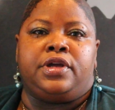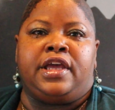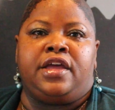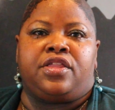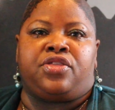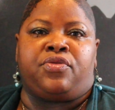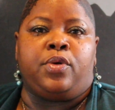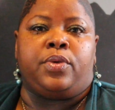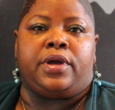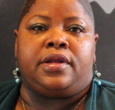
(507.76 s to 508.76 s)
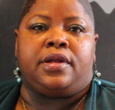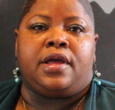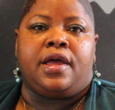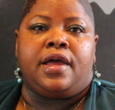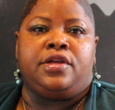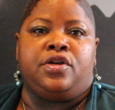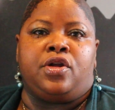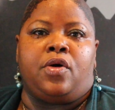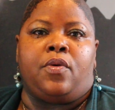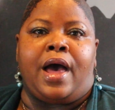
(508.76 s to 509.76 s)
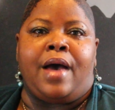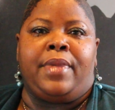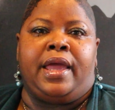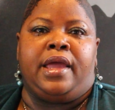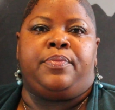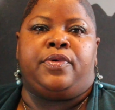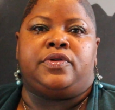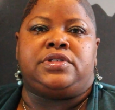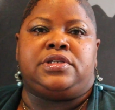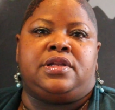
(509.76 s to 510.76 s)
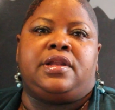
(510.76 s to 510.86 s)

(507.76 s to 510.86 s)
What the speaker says: get through it, I'm able to